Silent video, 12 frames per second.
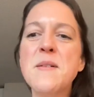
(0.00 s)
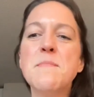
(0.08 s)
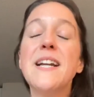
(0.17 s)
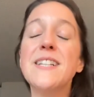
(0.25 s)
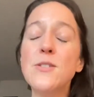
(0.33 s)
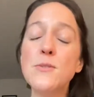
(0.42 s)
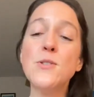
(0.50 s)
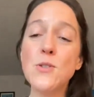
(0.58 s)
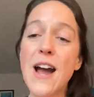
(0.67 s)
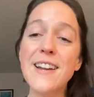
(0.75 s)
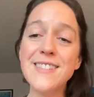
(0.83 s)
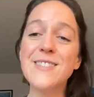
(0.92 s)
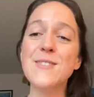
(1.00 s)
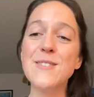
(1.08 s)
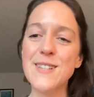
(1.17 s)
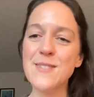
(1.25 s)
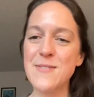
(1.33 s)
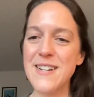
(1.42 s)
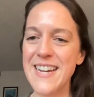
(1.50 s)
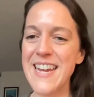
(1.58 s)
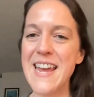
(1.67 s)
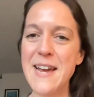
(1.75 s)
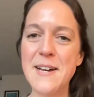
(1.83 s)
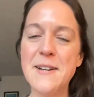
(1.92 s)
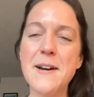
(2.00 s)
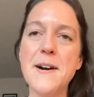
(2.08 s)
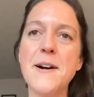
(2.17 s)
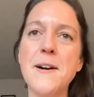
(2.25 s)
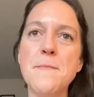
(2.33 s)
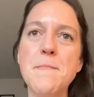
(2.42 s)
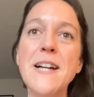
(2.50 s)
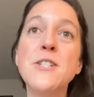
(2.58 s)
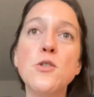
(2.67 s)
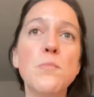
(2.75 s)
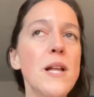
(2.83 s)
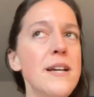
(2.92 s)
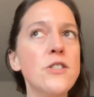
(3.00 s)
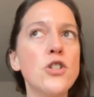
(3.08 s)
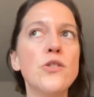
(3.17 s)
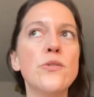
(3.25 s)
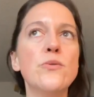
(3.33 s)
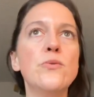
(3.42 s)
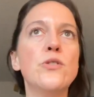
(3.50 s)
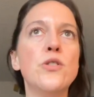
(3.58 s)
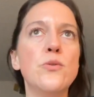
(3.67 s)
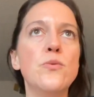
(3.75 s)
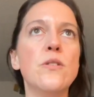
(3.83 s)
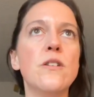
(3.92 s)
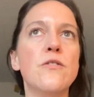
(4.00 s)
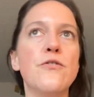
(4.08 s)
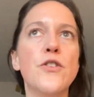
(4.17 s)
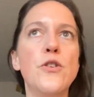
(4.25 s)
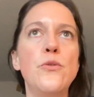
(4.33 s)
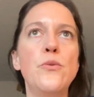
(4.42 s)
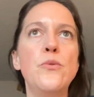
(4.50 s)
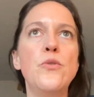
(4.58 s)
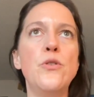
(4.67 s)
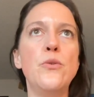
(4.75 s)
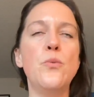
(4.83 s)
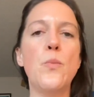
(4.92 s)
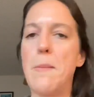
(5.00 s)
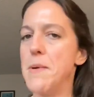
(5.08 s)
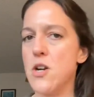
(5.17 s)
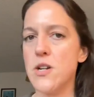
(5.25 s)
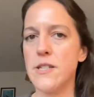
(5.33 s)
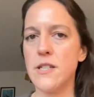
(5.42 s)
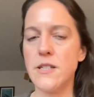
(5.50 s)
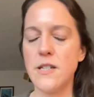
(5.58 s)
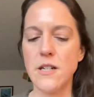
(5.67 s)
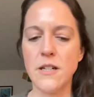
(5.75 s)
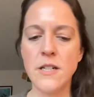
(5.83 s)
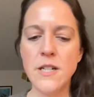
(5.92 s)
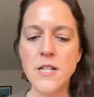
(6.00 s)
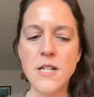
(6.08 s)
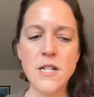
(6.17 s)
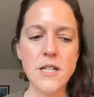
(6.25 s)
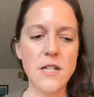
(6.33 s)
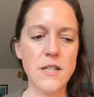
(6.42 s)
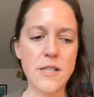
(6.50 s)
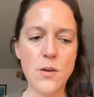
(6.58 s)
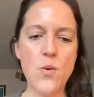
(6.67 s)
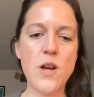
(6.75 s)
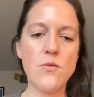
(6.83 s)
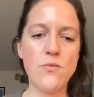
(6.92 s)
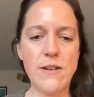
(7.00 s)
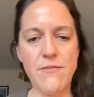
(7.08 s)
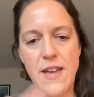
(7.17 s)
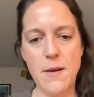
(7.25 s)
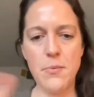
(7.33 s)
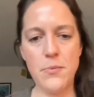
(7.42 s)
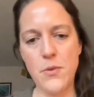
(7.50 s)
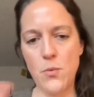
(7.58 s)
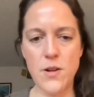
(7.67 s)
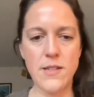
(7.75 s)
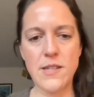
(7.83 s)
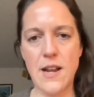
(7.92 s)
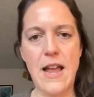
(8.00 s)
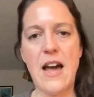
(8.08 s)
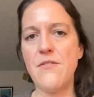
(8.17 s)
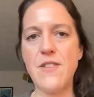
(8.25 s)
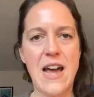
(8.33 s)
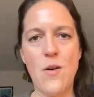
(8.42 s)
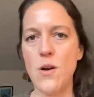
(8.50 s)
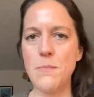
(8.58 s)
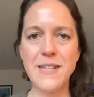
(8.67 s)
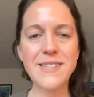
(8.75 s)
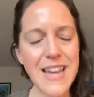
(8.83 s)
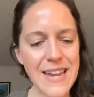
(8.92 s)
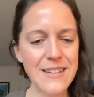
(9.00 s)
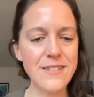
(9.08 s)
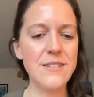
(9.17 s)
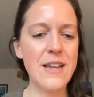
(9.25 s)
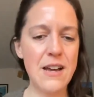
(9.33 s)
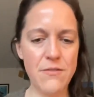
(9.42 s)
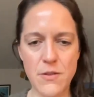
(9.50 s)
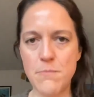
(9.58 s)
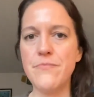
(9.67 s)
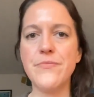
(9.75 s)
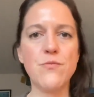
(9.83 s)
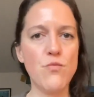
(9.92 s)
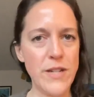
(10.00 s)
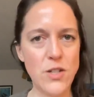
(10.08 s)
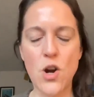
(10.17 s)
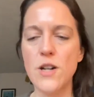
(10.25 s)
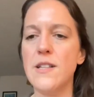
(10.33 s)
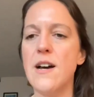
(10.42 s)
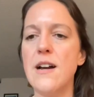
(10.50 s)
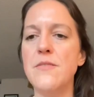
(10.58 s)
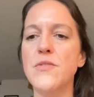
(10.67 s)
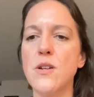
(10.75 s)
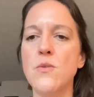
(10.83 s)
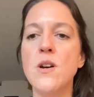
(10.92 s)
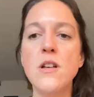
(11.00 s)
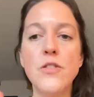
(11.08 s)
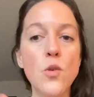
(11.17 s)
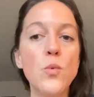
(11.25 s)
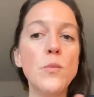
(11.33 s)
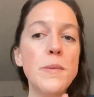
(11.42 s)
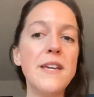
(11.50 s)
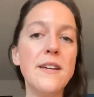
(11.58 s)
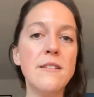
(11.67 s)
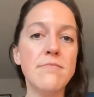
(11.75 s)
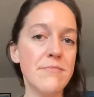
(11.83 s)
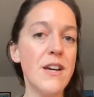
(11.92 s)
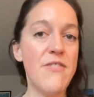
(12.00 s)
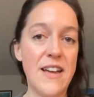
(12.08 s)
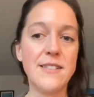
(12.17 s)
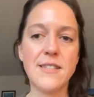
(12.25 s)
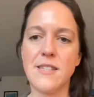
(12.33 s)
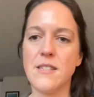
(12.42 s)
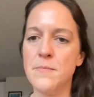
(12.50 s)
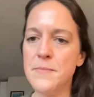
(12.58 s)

But I do try to do these when I can. I do plan to do a few new webinars this year because I want to revamp the ones that I have now on my site and have them retaught live. So there will be events.